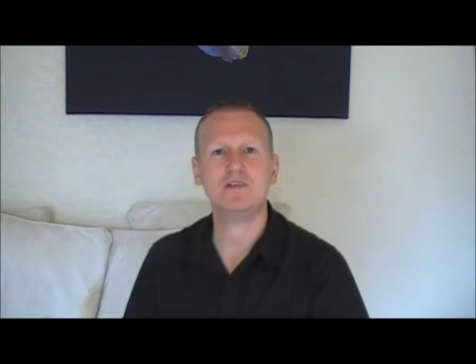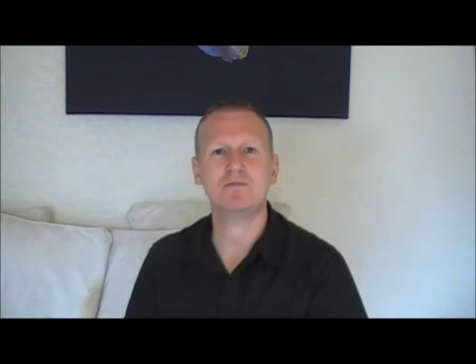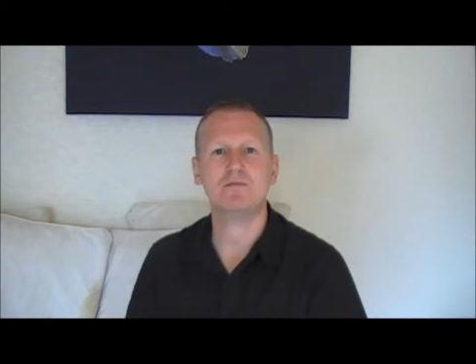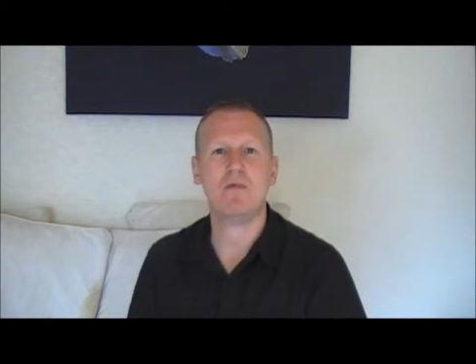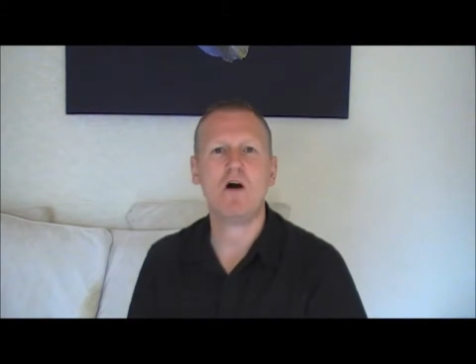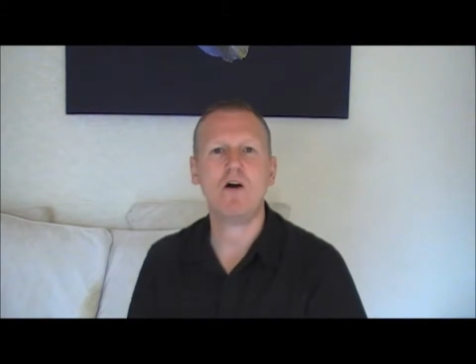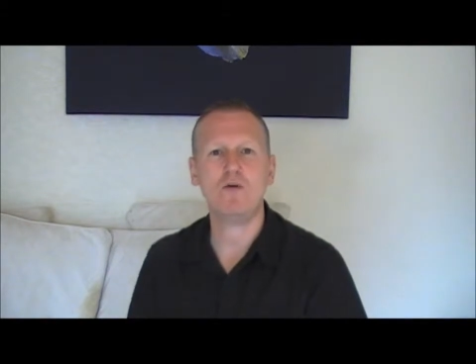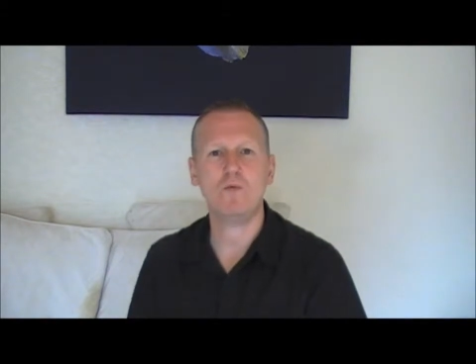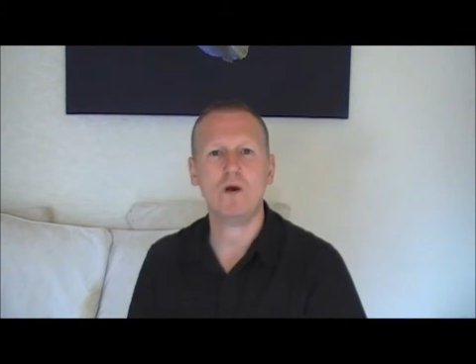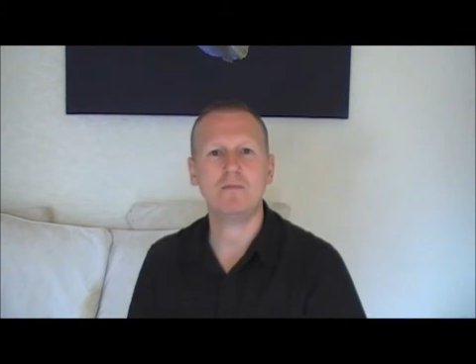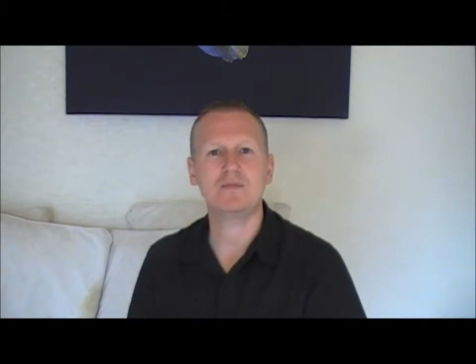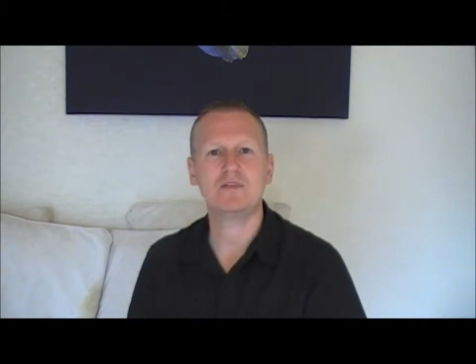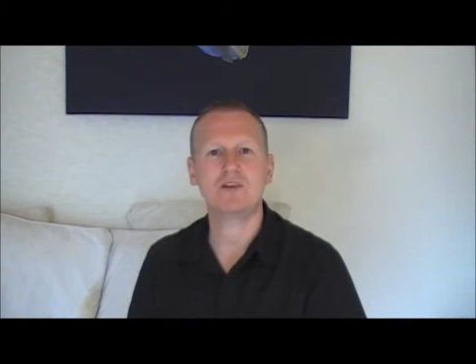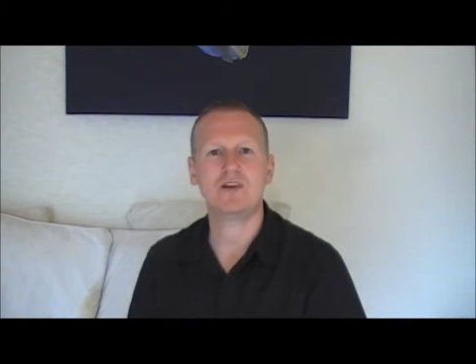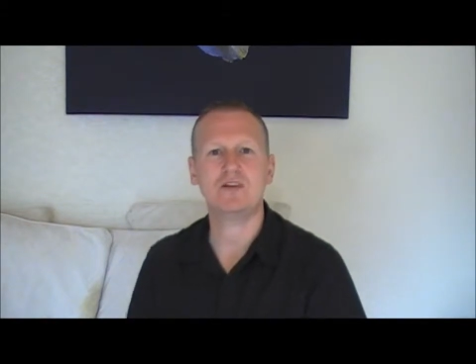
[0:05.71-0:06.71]
to my
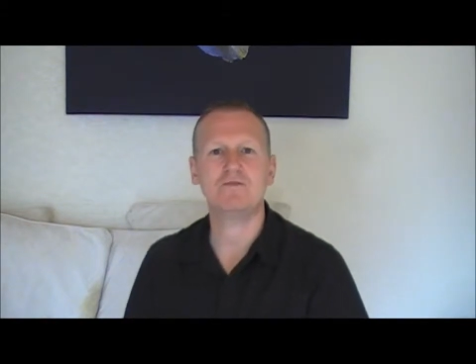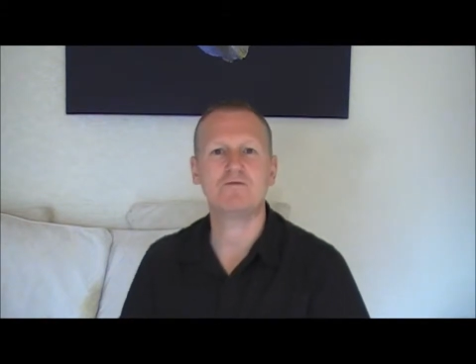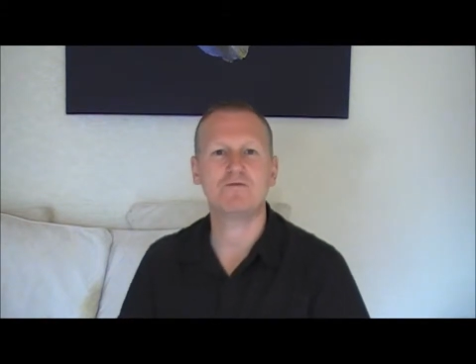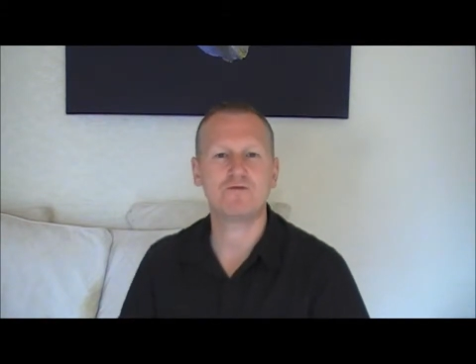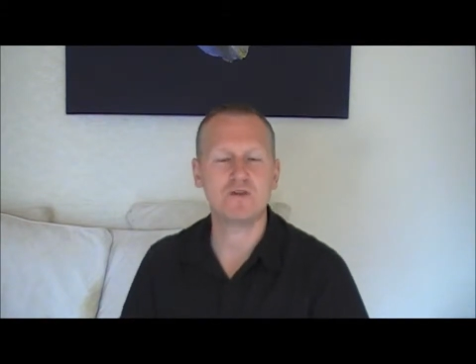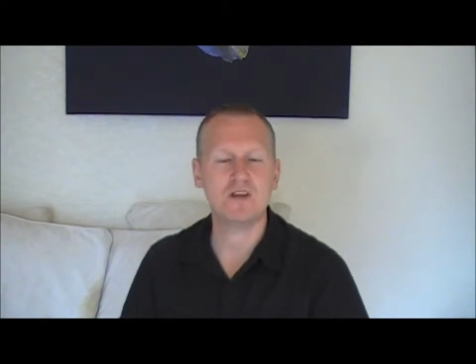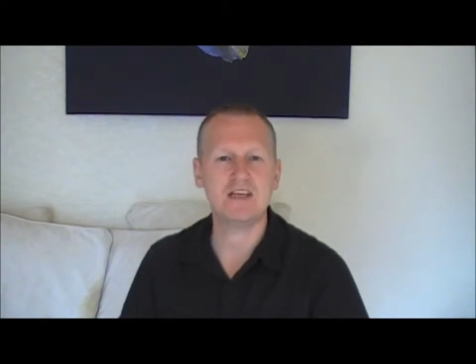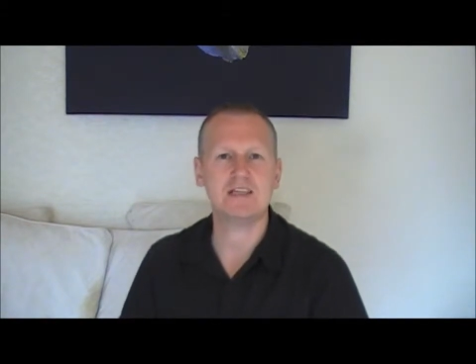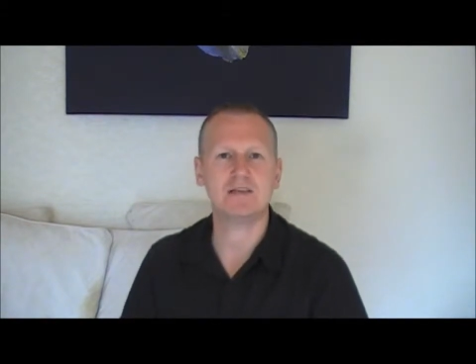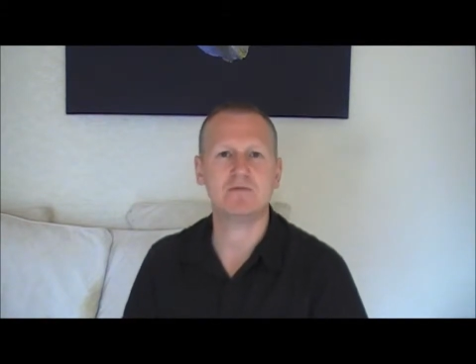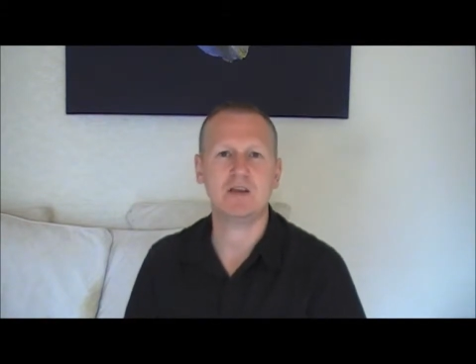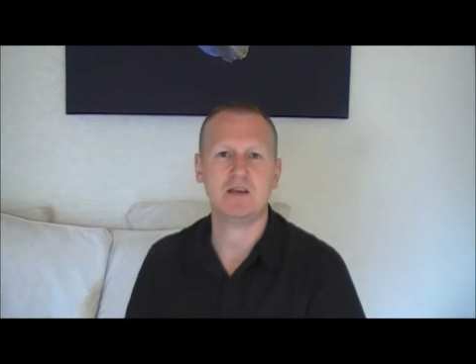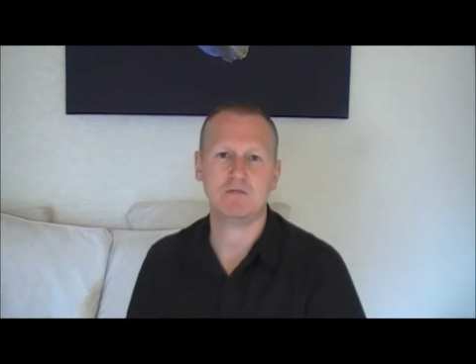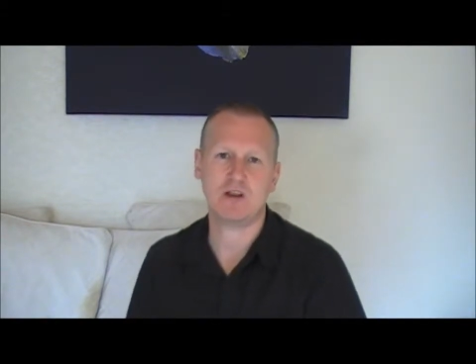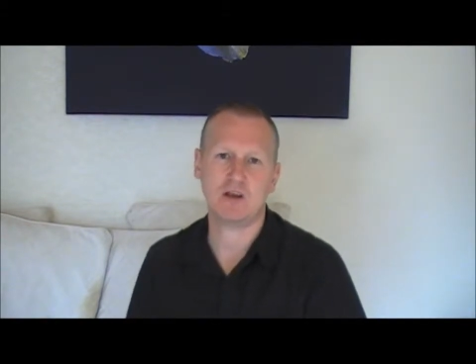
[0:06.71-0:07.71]
website Freedom
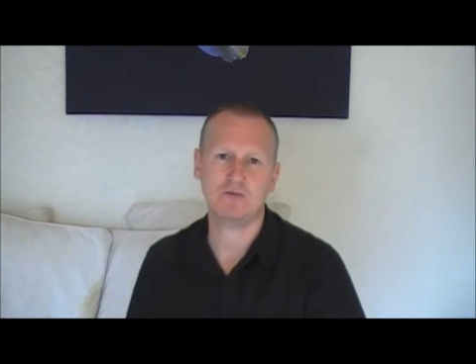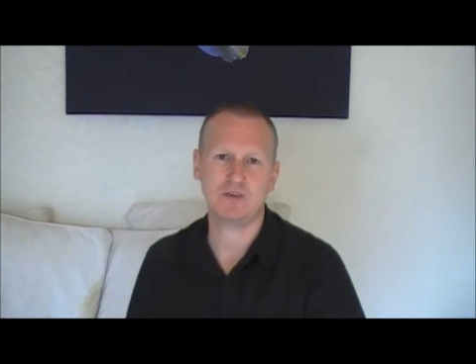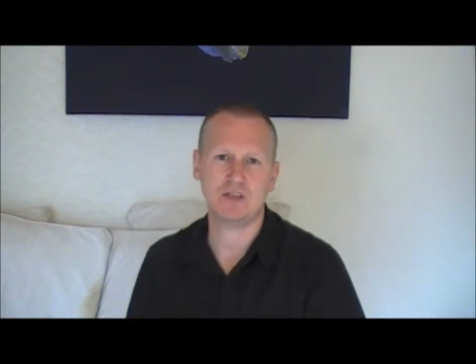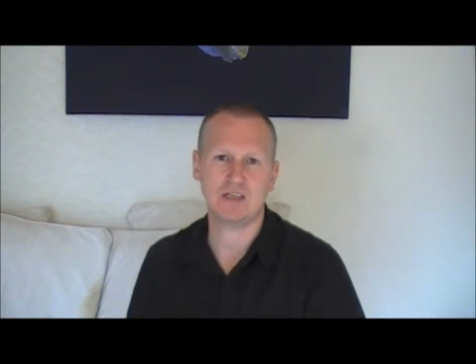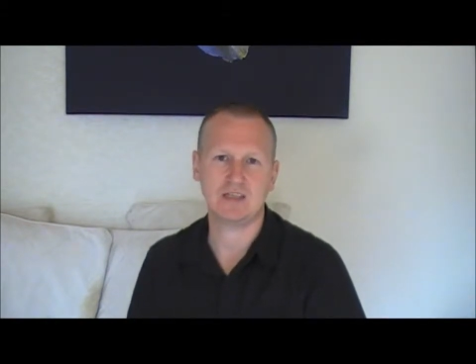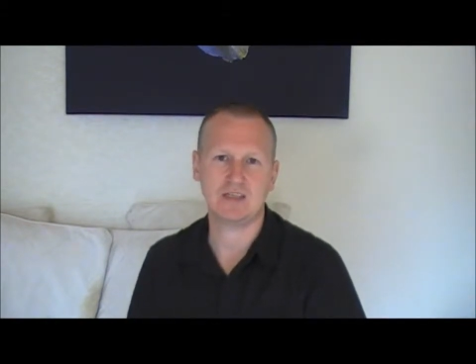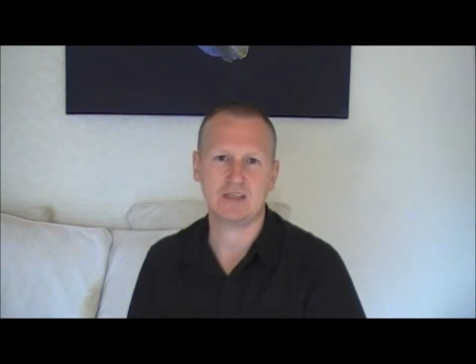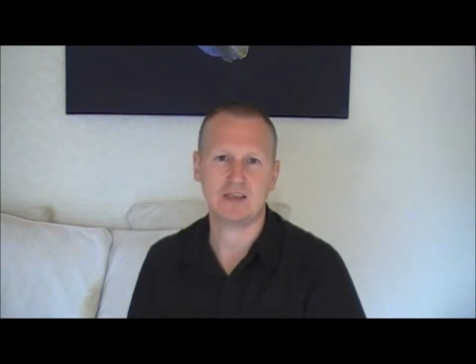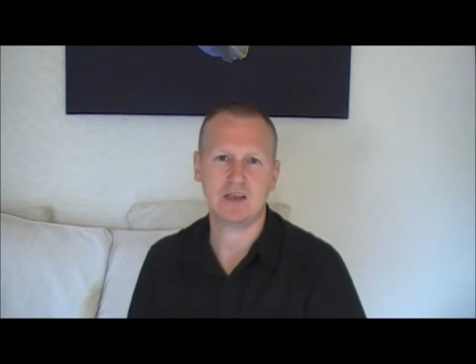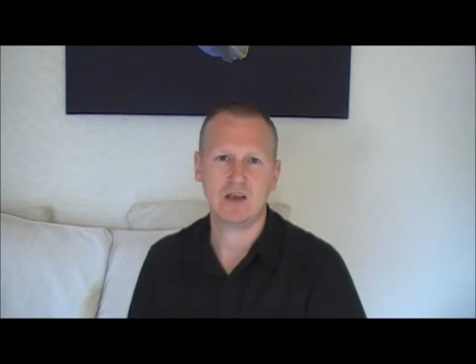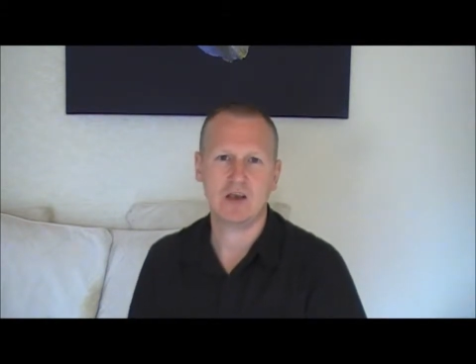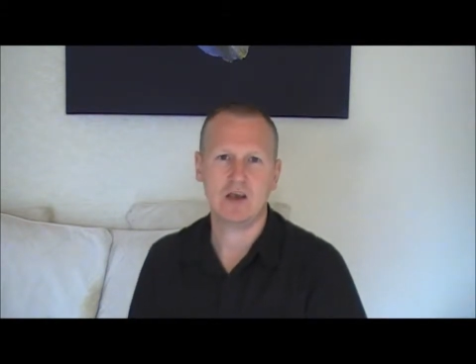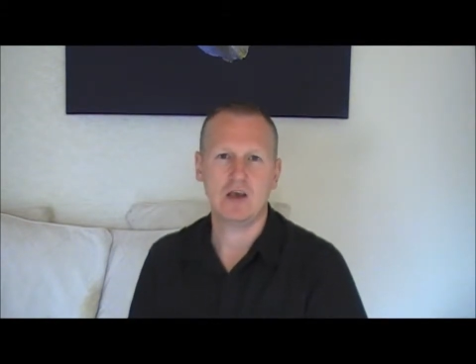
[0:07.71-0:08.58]
Hypnosis.